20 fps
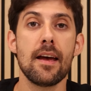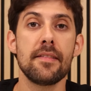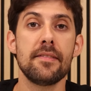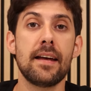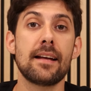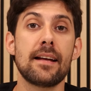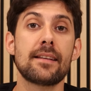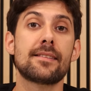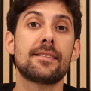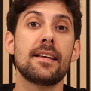
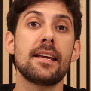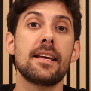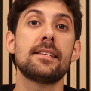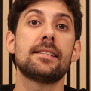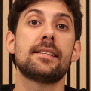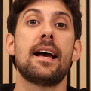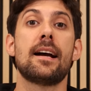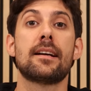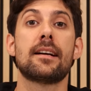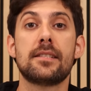That
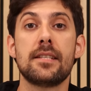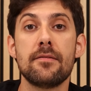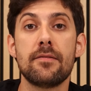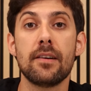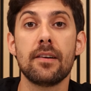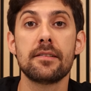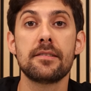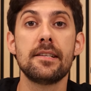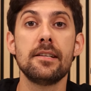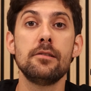stays
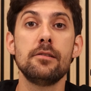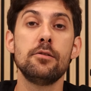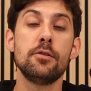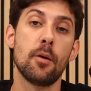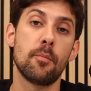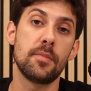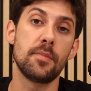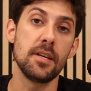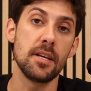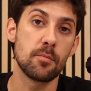active until
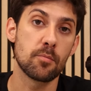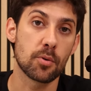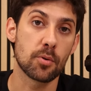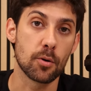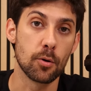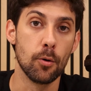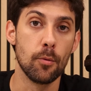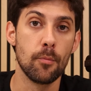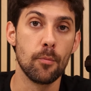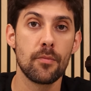you update
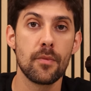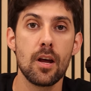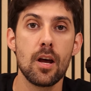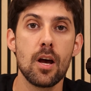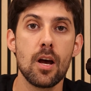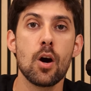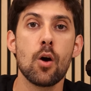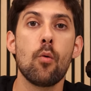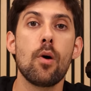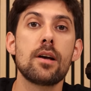Pro.
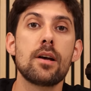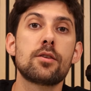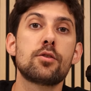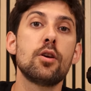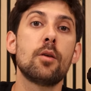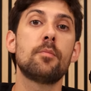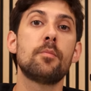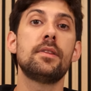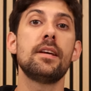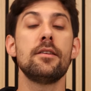
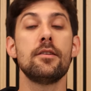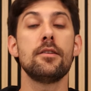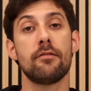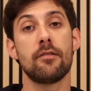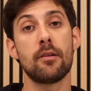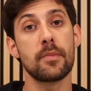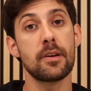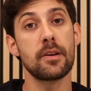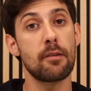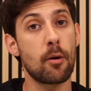Once you update
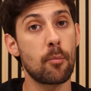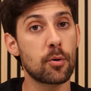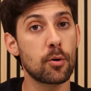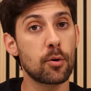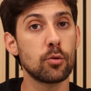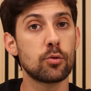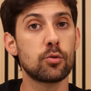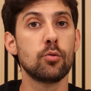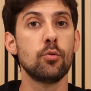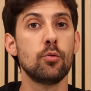Novamira
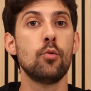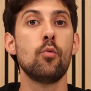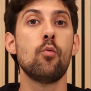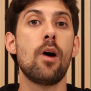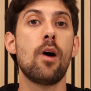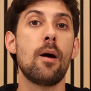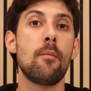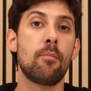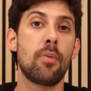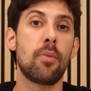Pro to
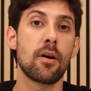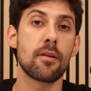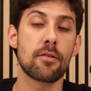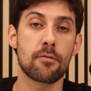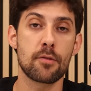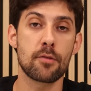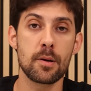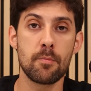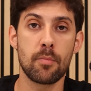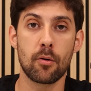
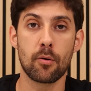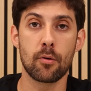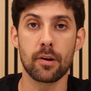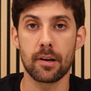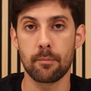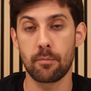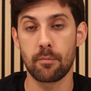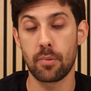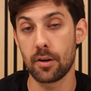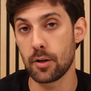
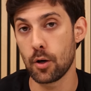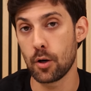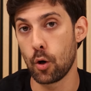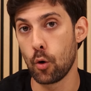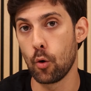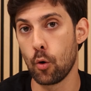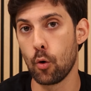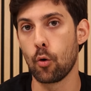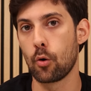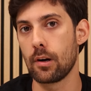1.3.0
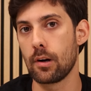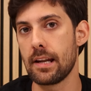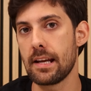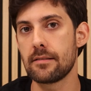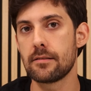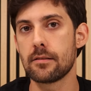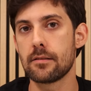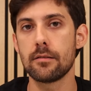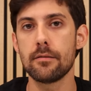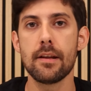or
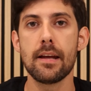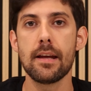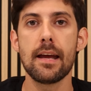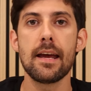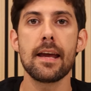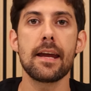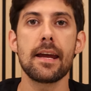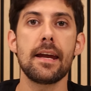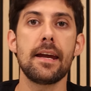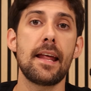later,
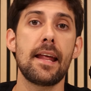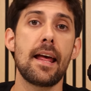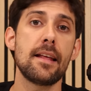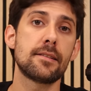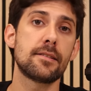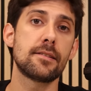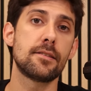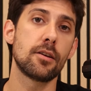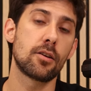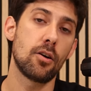it
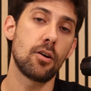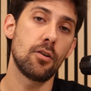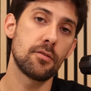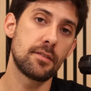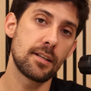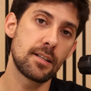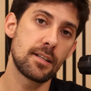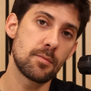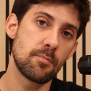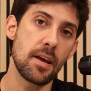hands the
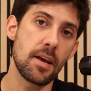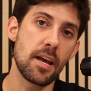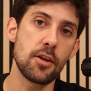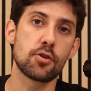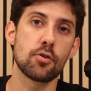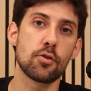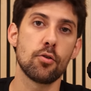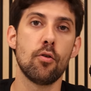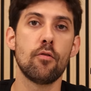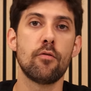context
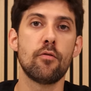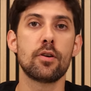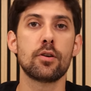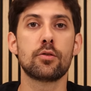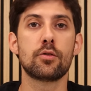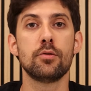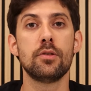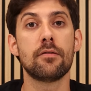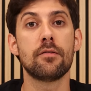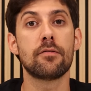page over
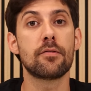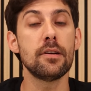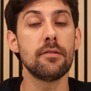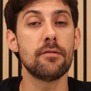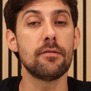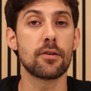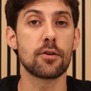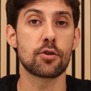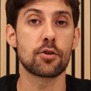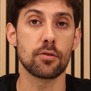to the
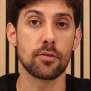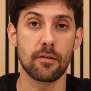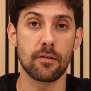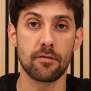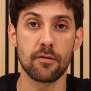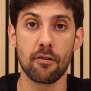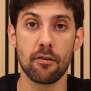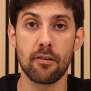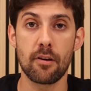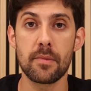free version
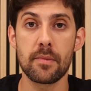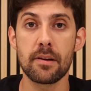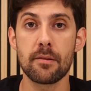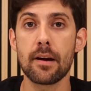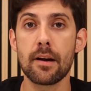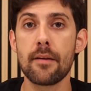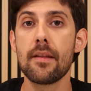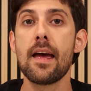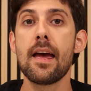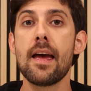of
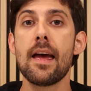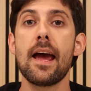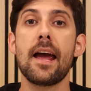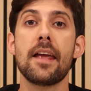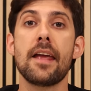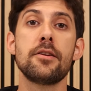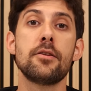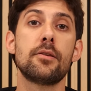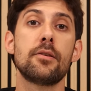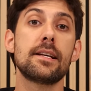Novamira
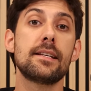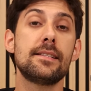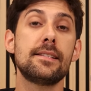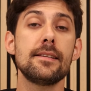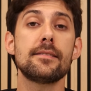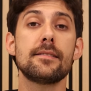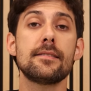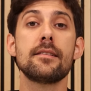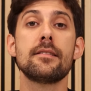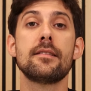and your
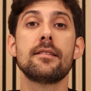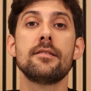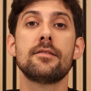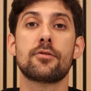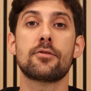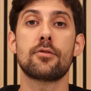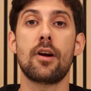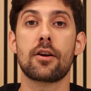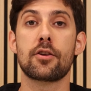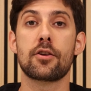existing
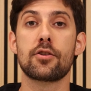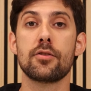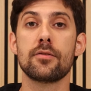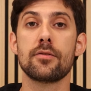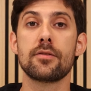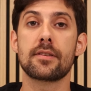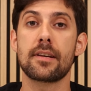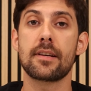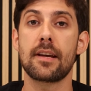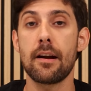
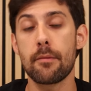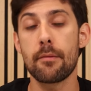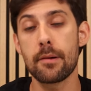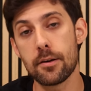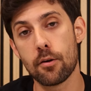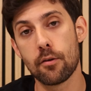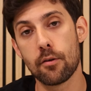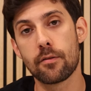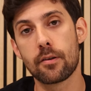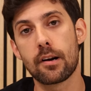instructions
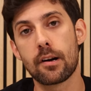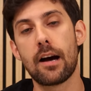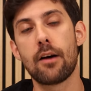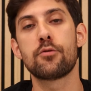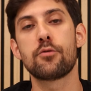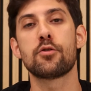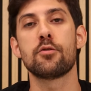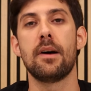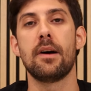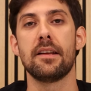carry over
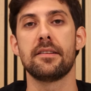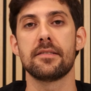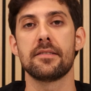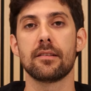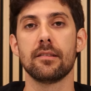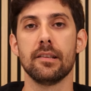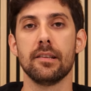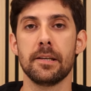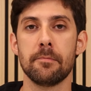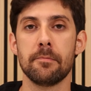
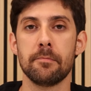automatically.